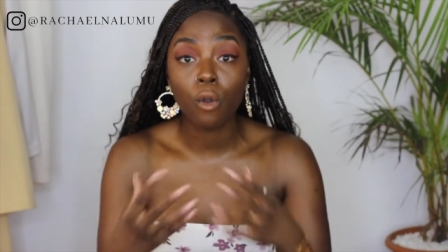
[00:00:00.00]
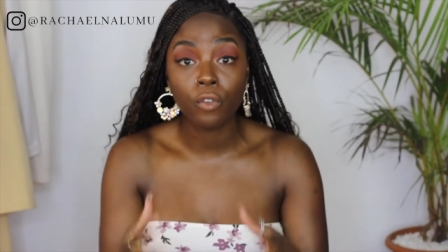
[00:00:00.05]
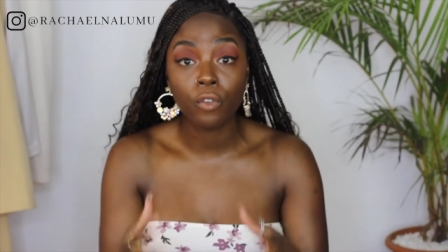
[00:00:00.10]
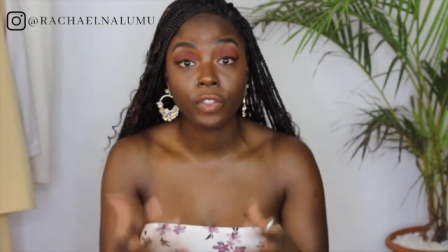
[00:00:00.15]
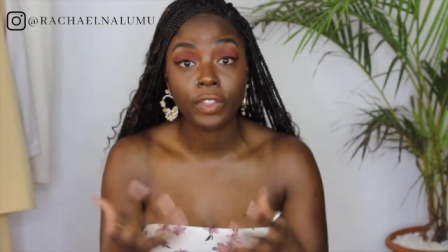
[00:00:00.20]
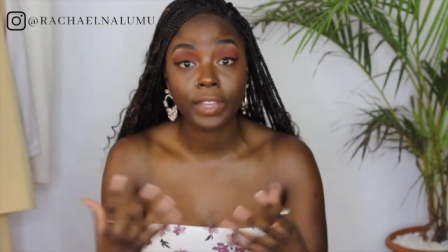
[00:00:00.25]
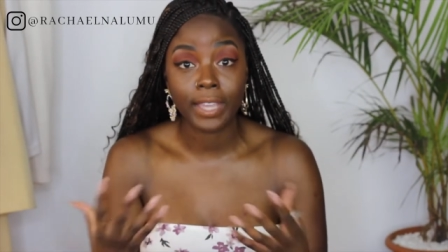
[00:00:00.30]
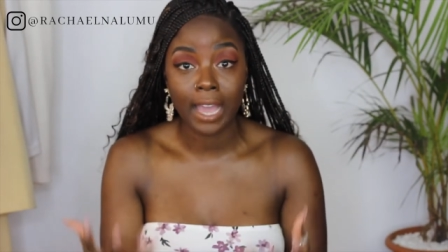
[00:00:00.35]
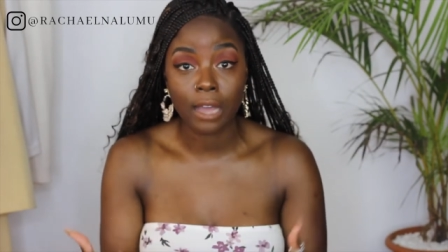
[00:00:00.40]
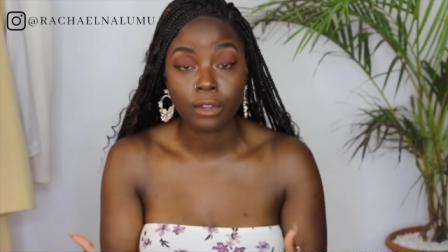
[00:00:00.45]

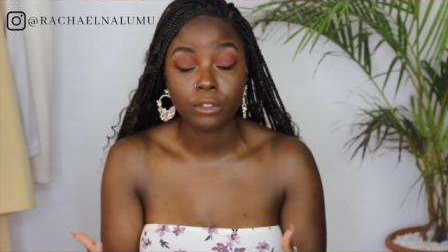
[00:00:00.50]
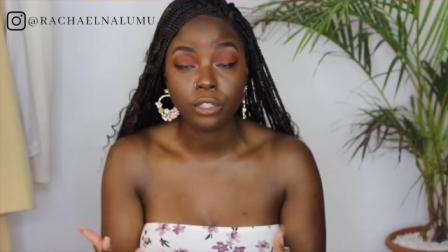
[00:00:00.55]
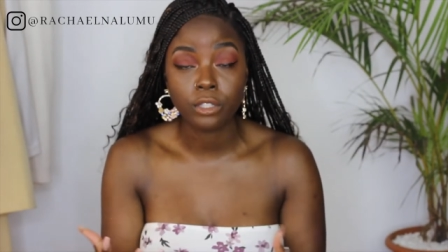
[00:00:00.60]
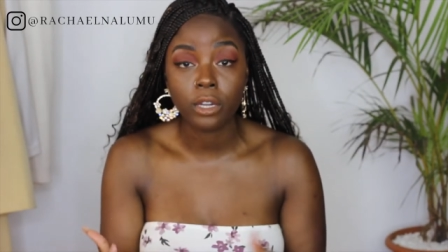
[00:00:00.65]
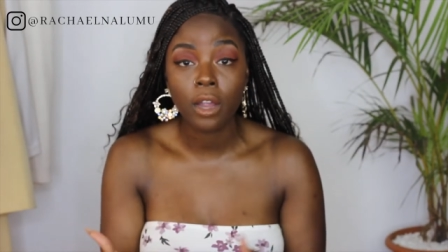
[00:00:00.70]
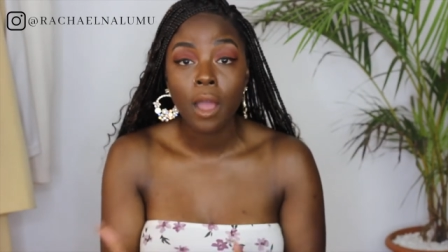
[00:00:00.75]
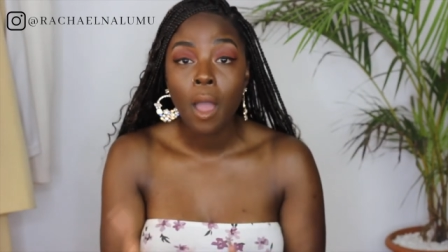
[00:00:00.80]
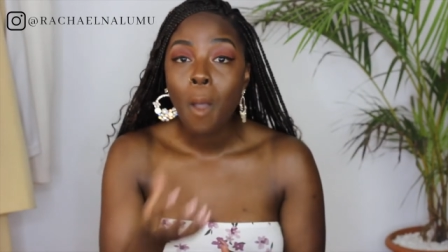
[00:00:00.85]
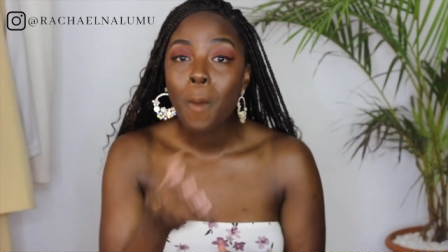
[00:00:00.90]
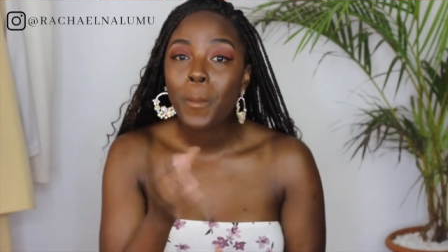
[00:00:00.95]
over the
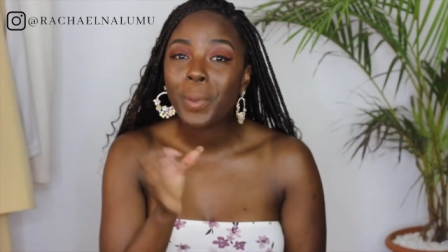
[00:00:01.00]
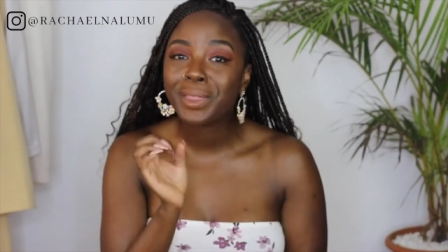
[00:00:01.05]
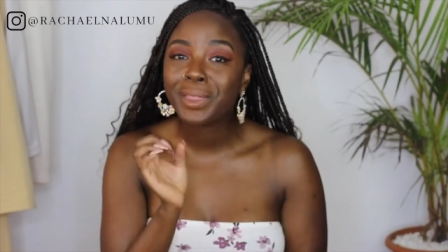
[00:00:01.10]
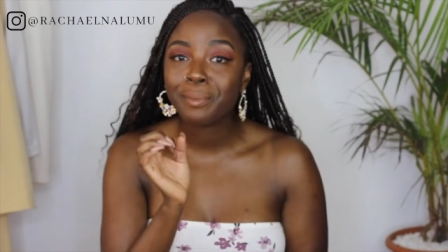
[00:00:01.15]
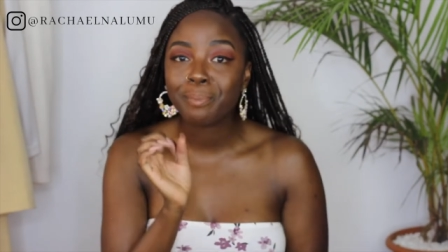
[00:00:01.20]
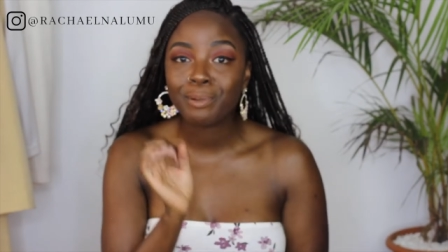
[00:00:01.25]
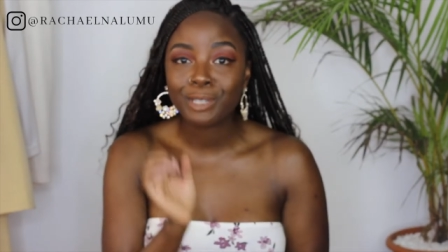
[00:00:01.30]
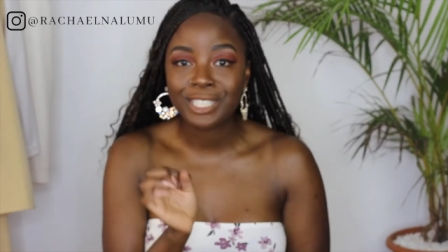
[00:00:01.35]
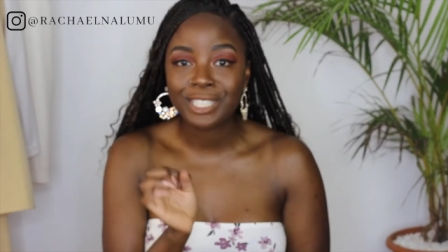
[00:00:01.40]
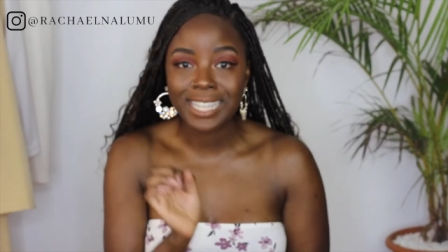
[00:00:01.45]
counter,
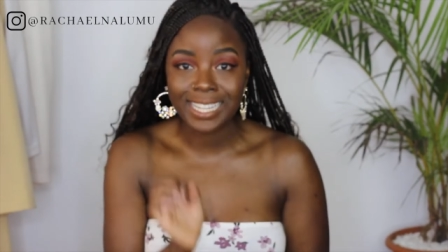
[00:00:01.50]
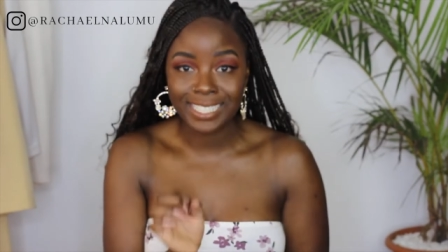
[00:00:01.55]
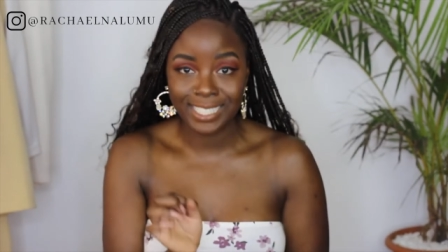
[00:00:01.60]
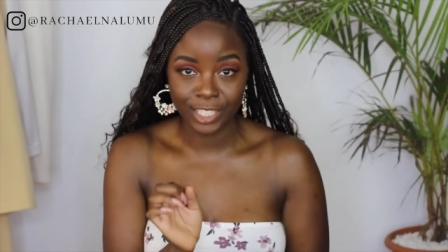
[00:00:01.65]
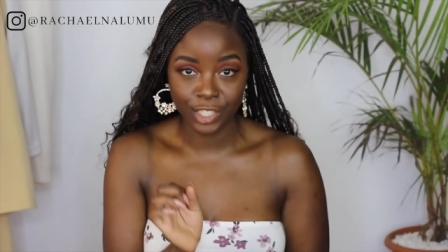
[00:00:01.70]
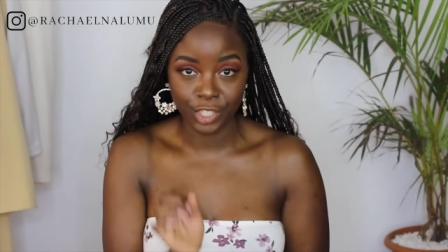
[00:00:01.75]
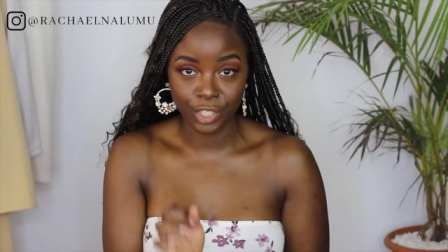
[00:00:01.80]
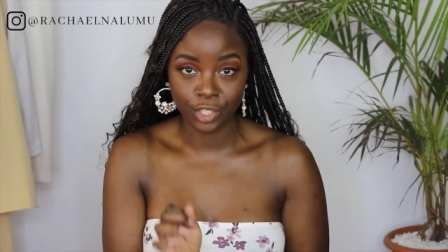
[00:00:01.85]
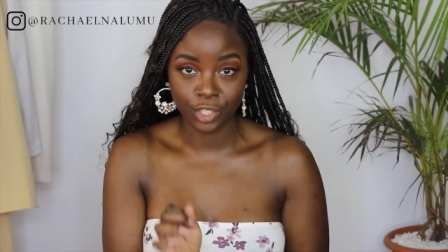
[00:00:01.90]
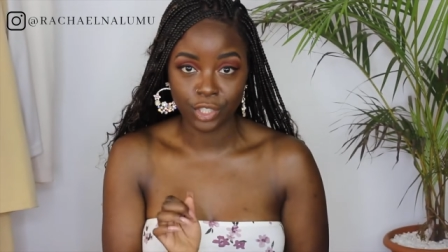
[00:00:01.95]
but the
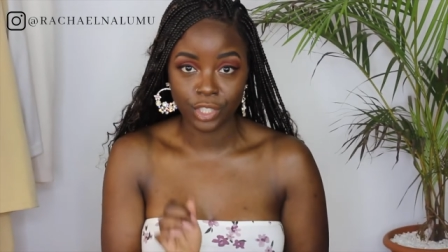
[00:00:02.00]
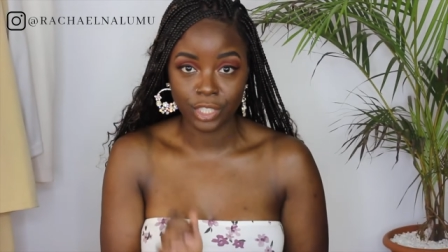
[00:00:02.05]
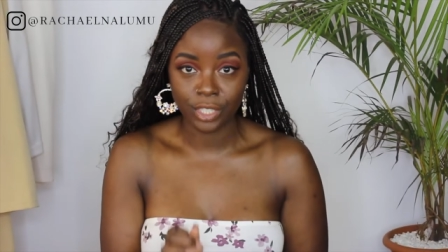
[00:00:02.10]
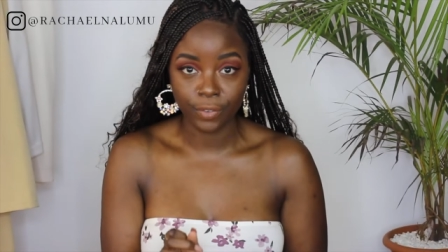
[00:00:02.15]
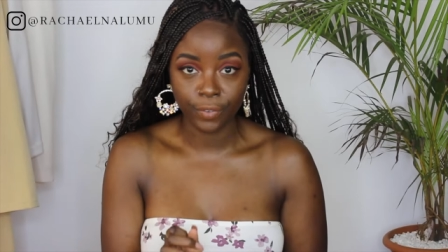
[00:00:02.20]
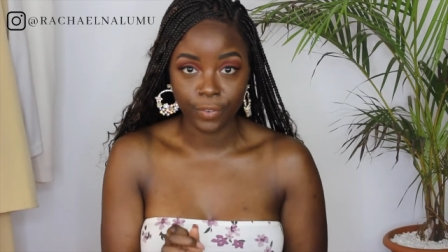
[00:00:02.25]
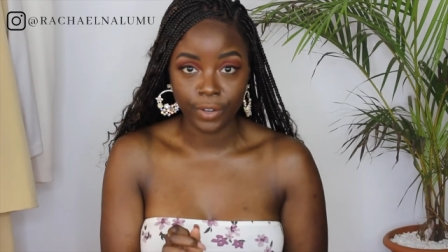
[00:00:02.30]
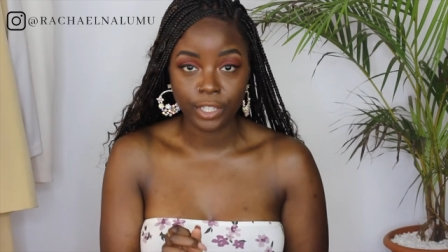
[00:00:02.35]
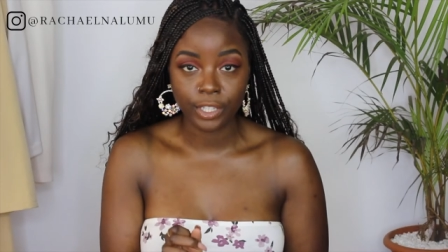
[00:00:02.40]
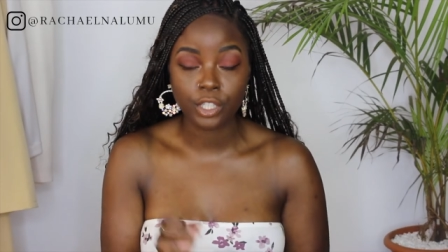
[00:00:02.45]
percentages are
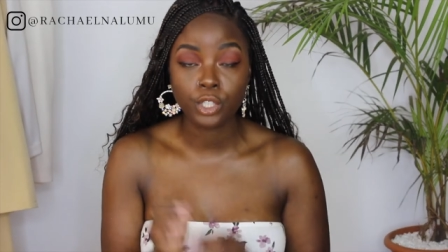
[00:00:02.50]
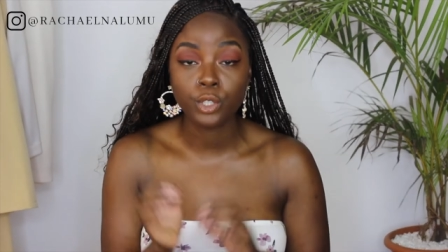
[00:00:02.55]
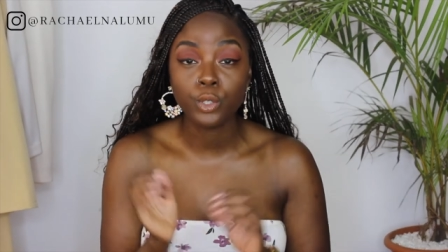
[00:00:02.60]
different.